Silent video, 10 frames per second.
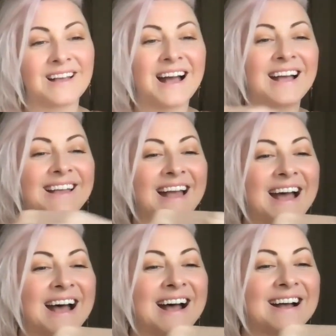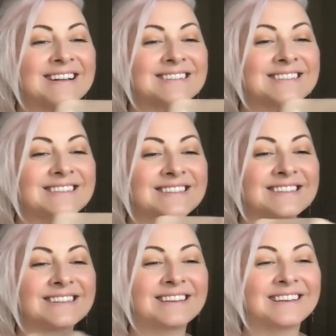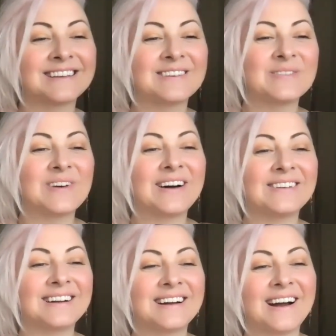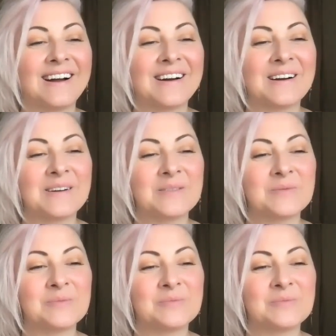Hi, Cass. Welcome.